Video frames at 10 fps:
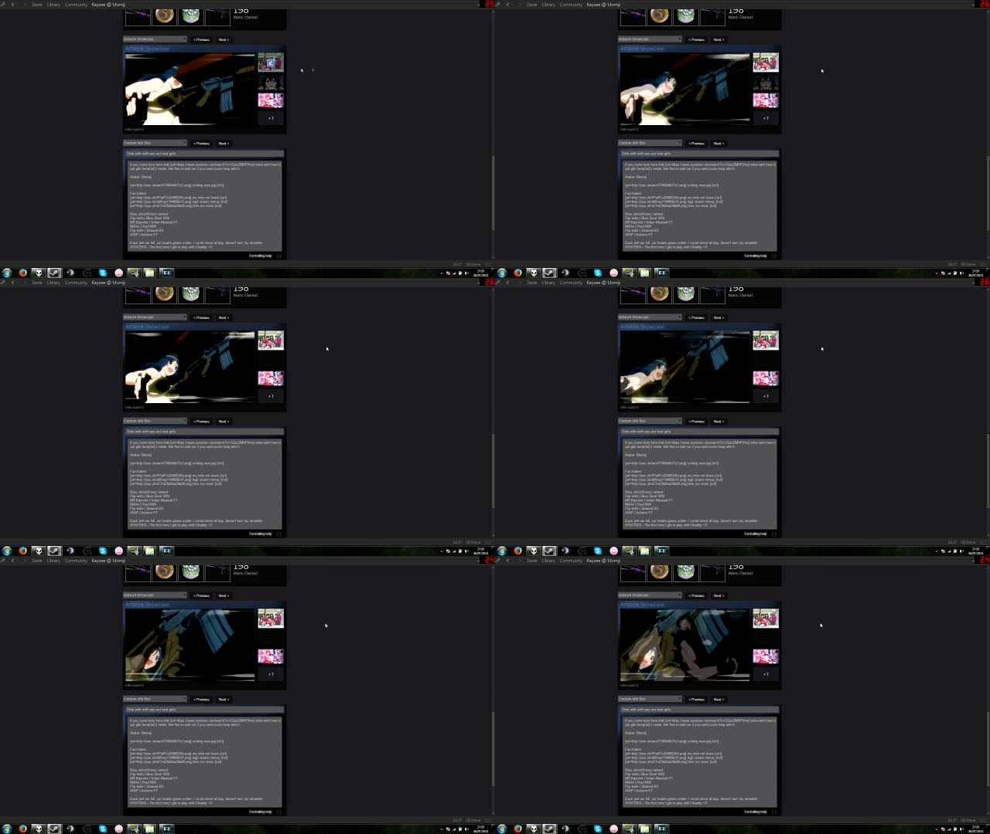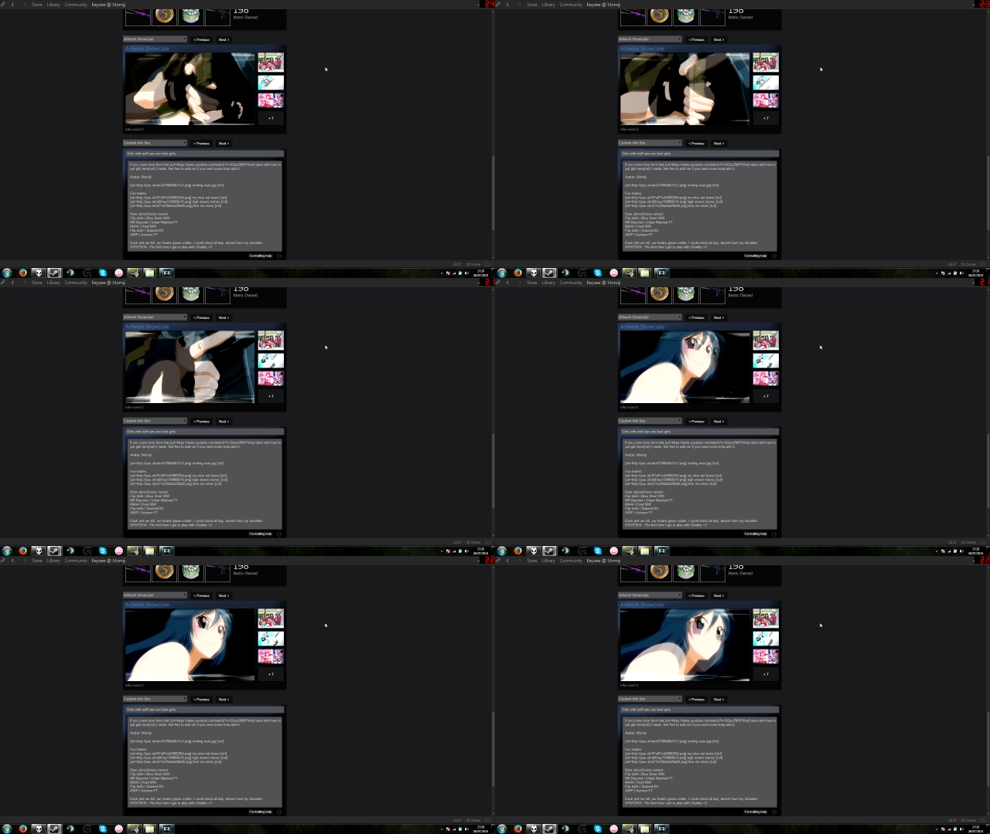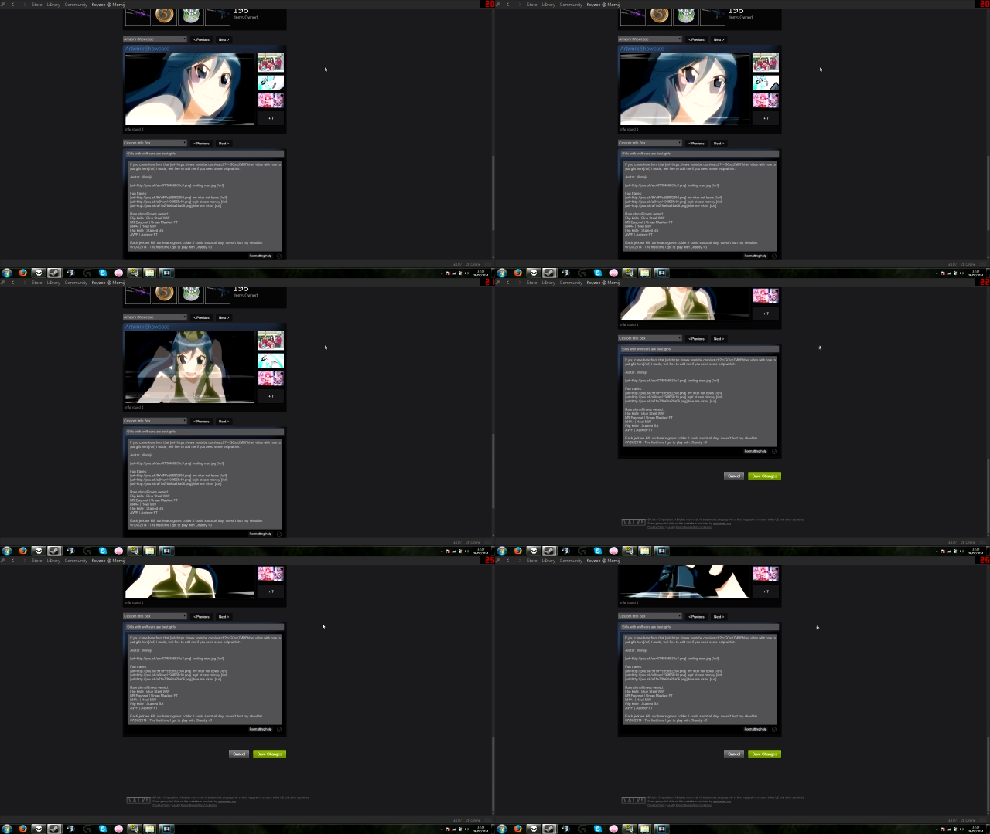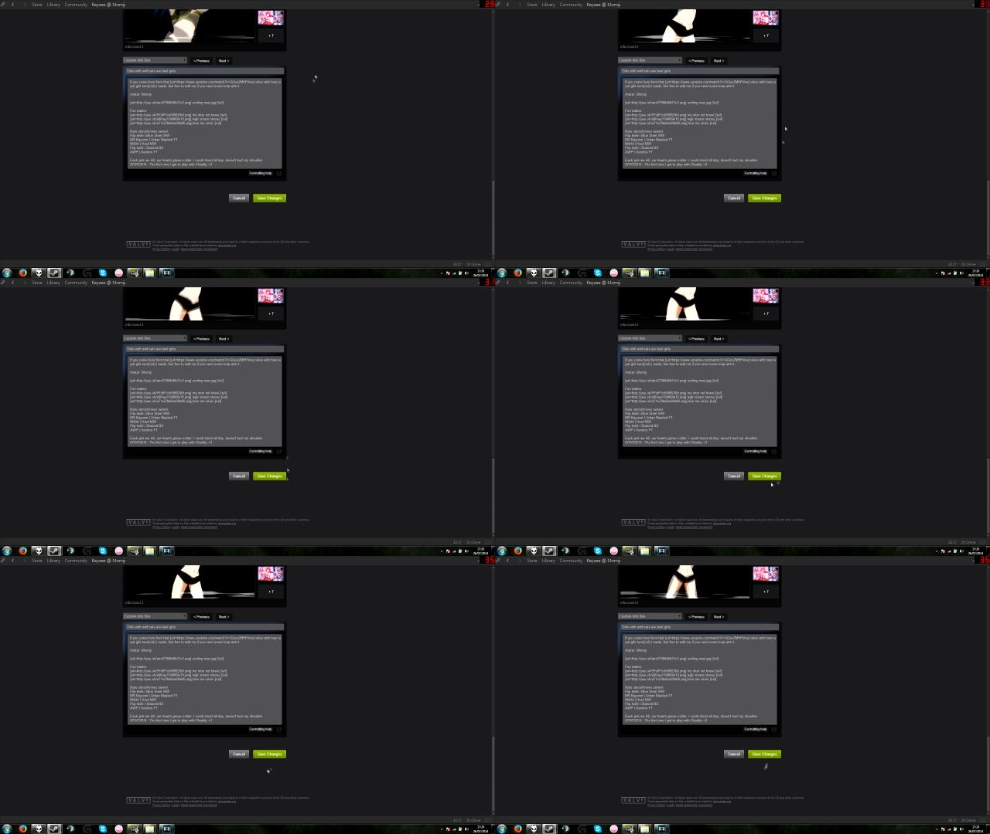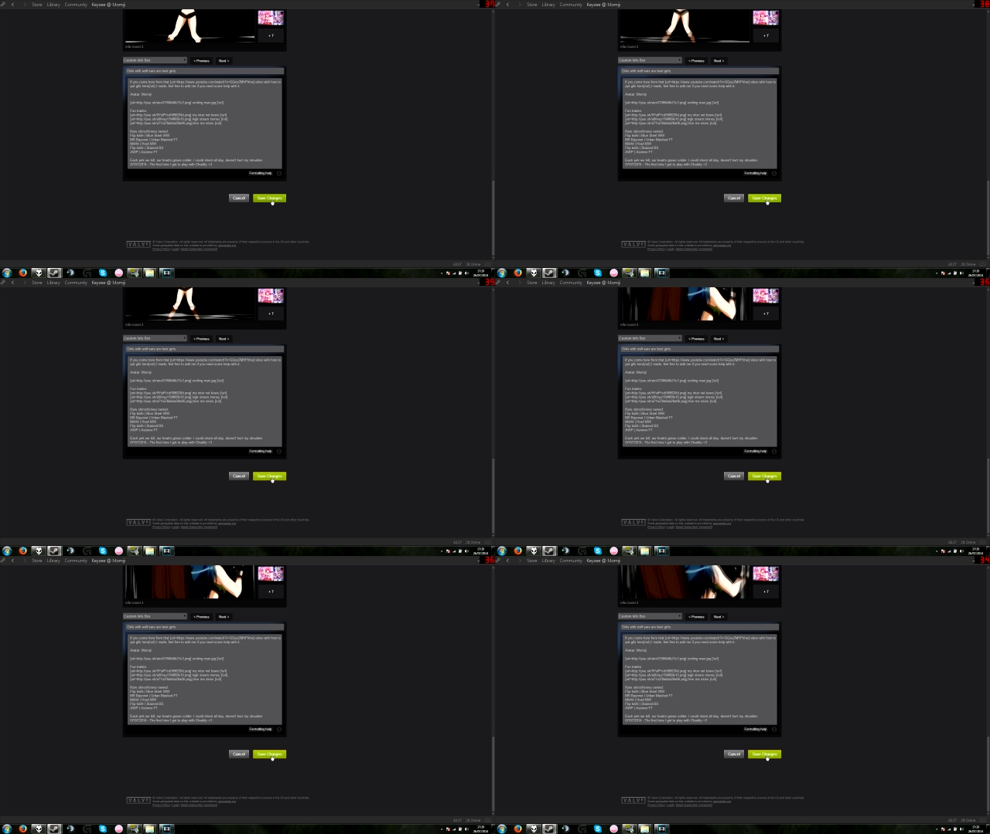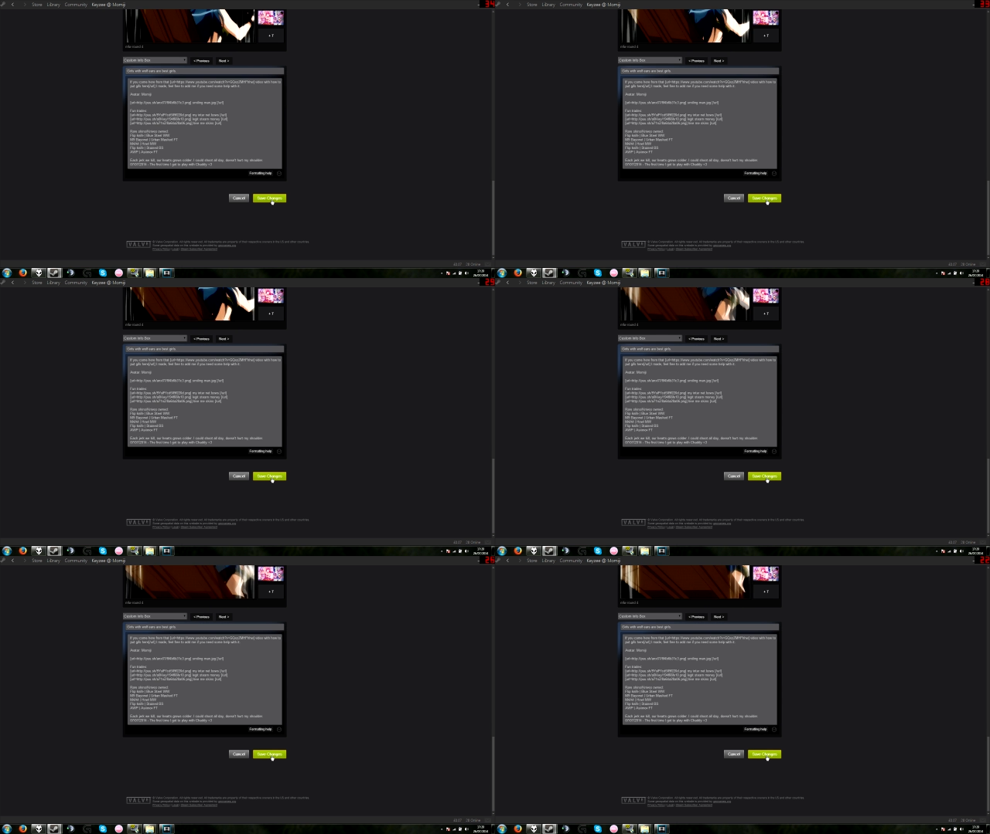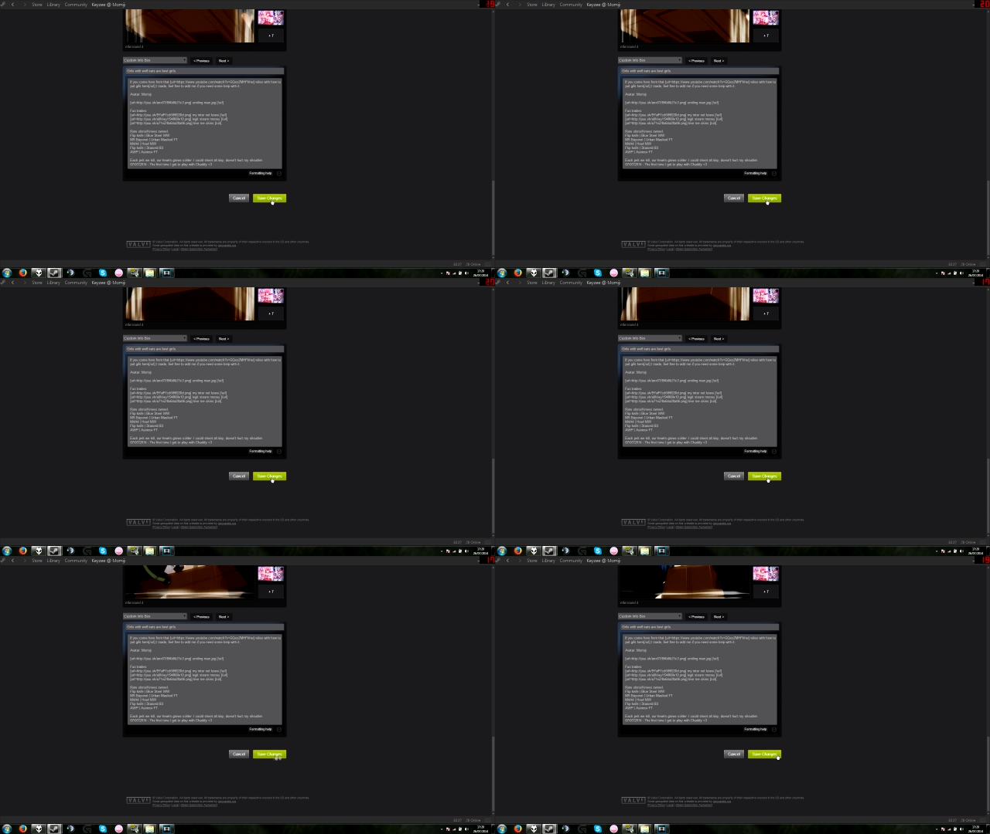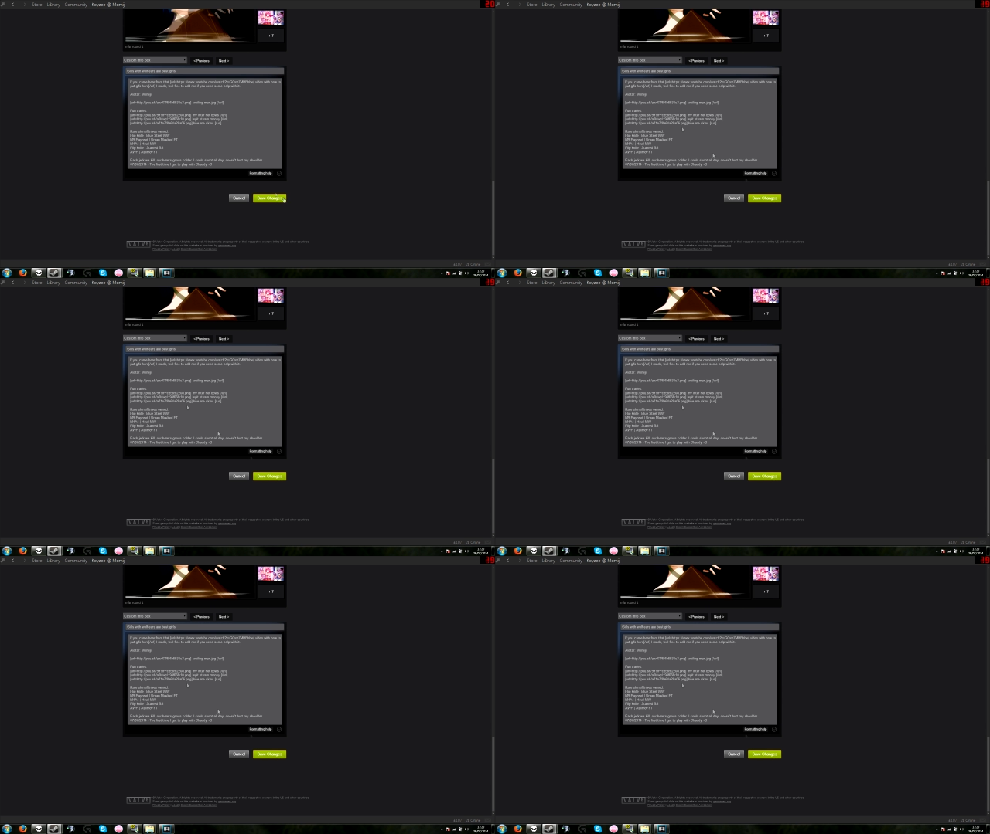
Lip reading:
No face is visible, so there are no lips to read.